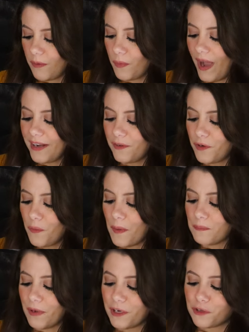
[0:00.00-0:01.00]
Well, I don't know
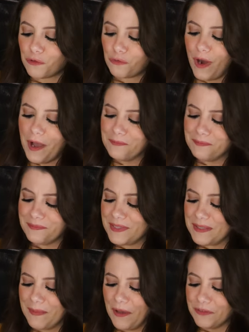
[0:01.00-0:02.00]
what butter rum
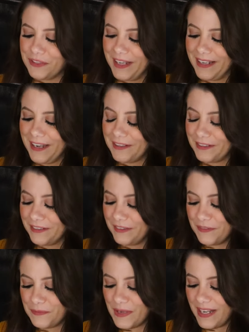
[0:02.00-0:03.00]
smells like. I don't know.
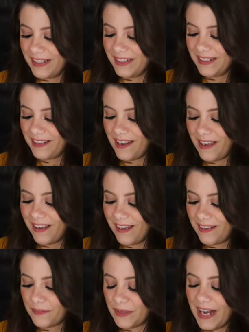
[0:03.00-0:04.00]
But
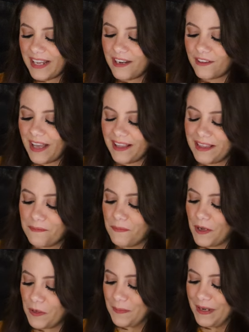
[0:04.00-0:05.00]
when I hear that, I think
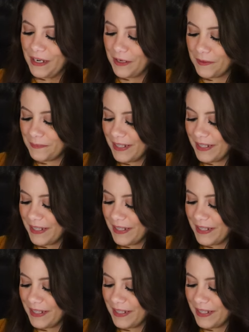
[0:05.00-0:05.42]
butter beer.